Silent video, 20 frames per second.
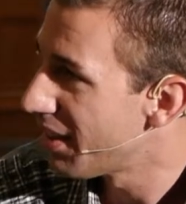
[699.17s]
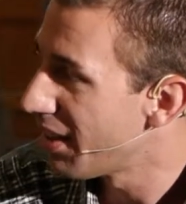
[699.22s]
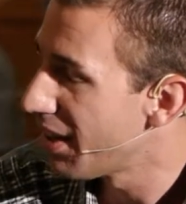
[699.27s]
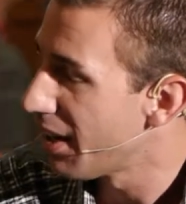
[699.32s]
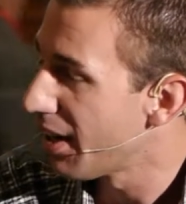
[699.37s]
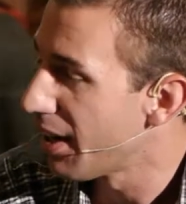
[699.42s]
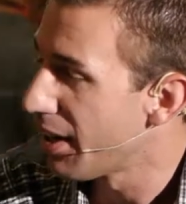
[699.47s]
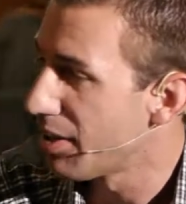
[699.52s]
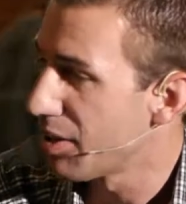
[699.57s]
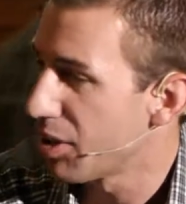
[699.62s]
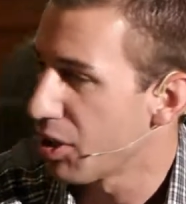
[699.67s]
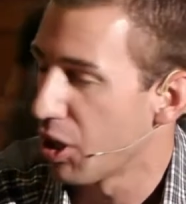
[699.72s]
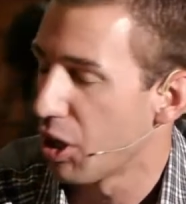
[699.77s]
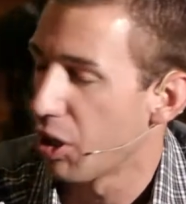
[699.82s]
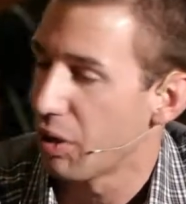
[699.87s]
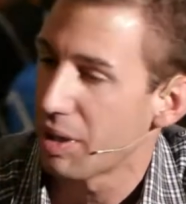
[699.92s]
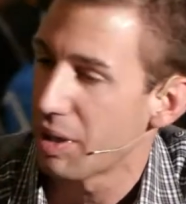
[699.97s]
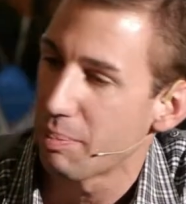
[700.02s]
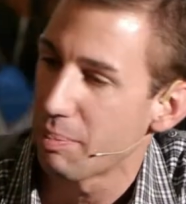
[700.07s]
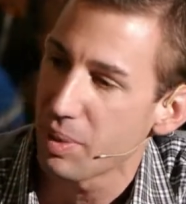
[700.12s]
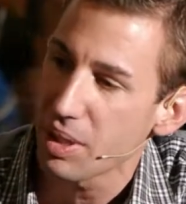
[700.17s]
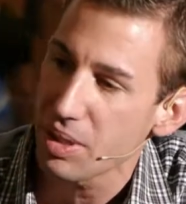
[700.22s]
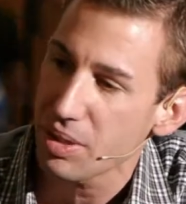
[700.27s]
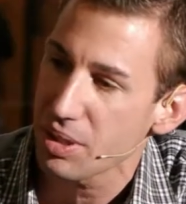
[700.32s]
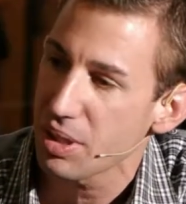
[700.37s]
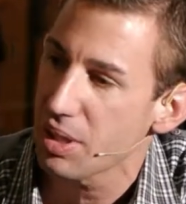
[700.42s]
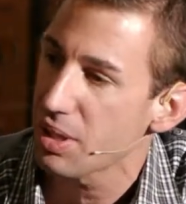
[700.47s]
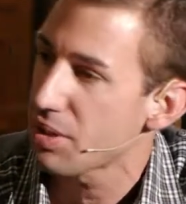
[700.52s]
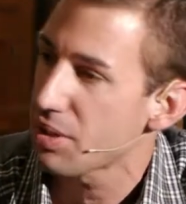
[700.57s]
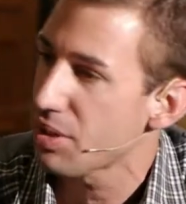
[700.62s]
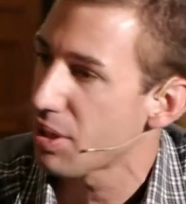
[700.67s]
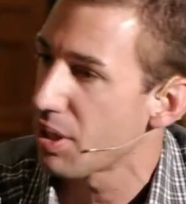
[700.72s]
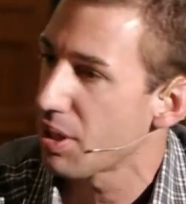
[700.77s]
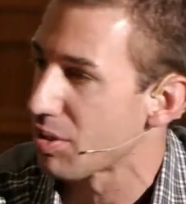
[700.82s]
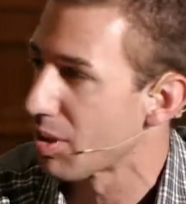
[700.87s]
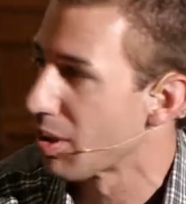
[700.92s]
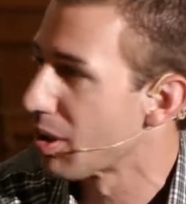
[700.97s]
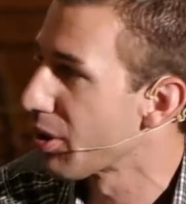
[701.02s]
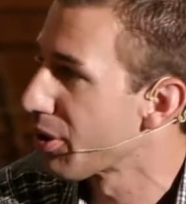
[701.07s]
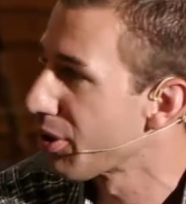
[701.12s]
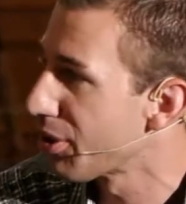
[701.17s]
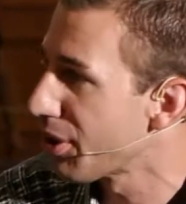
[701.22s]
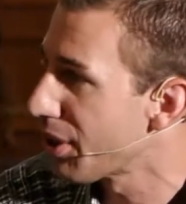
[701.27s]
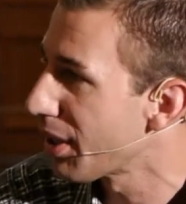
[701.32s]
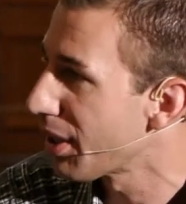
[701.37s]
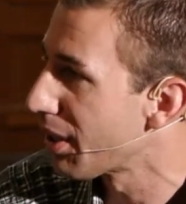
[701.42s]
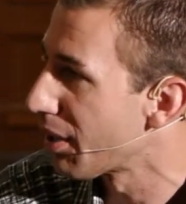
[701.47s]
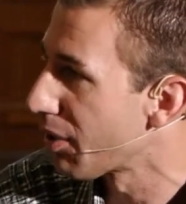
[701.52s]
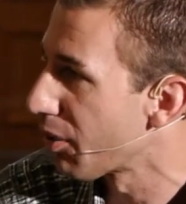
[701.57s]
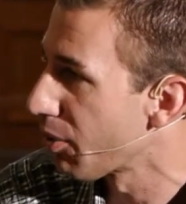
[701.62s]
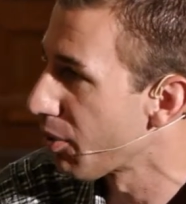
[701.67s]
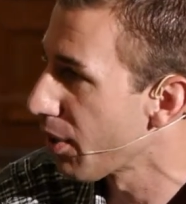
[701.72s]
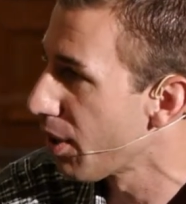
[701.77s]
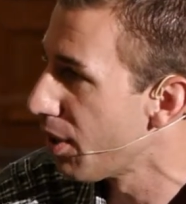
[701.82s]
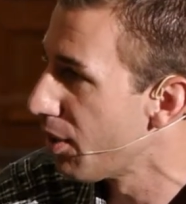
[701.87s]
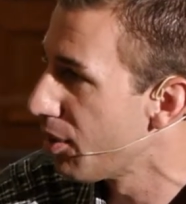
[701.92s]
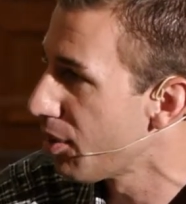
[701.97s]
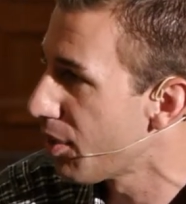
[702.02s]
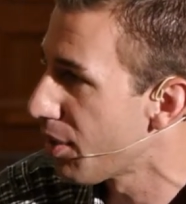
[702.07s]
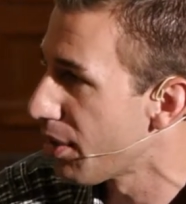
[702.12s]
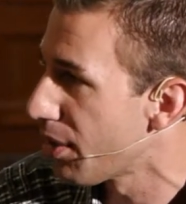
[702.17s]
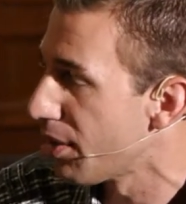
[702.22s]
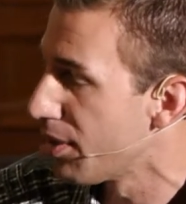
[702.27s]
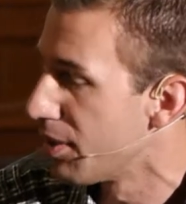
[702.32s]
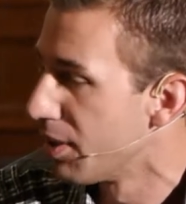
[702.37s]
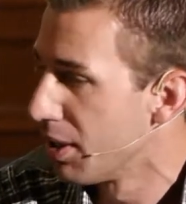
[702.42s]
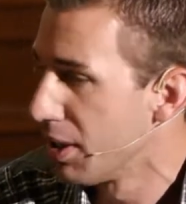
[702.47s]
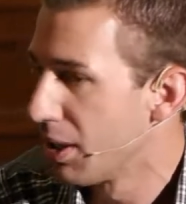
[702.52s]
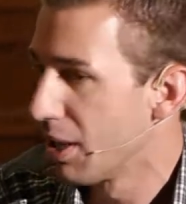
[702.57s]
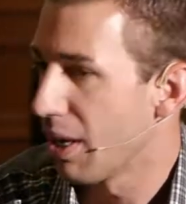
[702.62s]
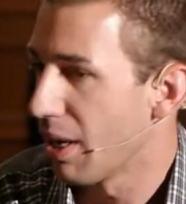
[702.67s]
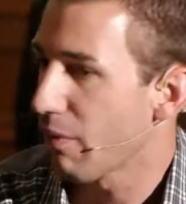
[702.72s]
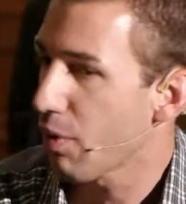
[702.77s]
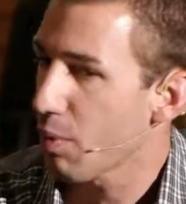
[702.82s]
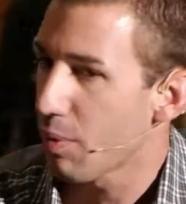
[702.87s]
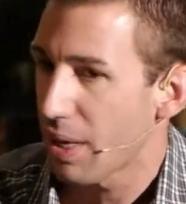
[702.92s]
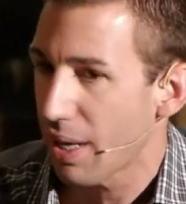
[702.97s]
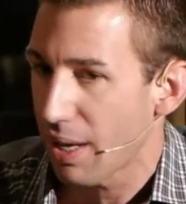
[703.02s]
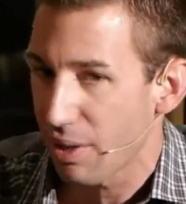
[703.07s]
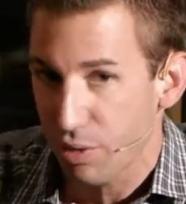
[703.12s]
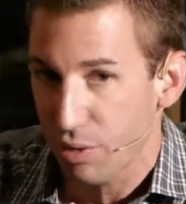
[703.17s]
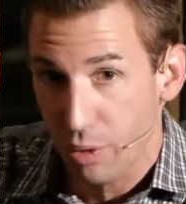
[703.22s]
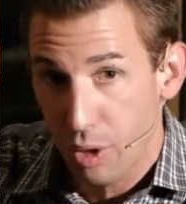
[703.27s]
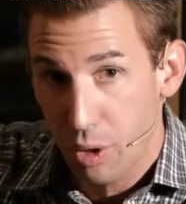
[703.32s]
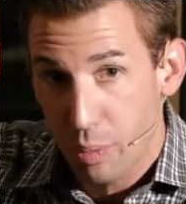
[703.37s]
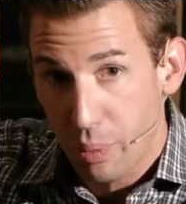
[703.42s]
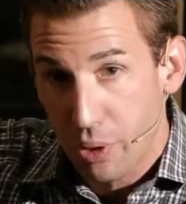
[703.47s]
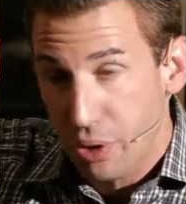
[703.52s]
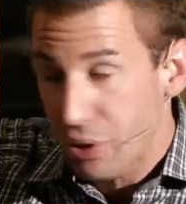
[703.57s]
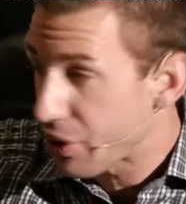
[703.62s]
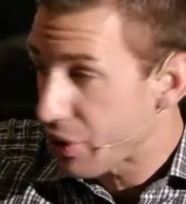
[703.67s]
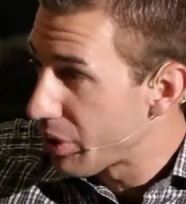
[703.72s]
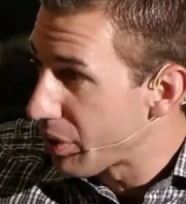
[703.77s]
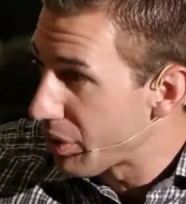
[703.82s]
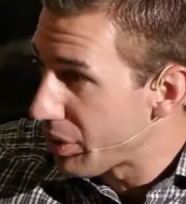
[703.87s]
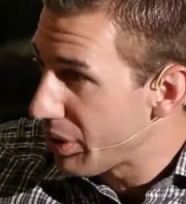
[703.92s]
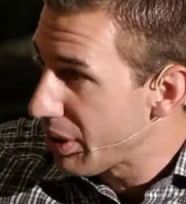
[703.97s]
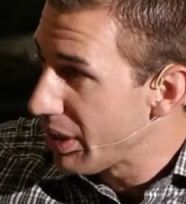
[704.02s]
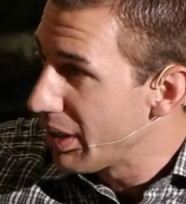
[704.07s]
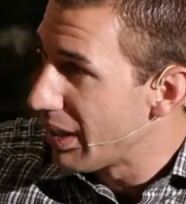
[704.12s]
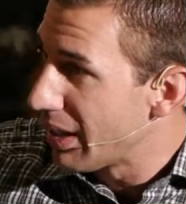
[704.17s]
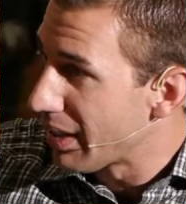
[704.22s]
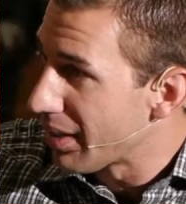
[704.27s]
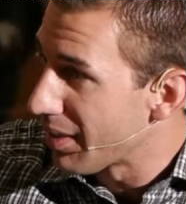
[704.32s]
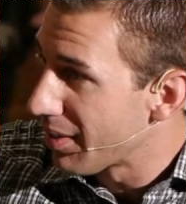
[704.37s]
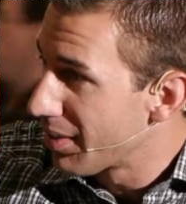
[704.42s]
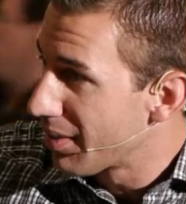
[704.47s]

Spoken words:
And, in business, it's learning and growth, and everyone has their own personal ceiling.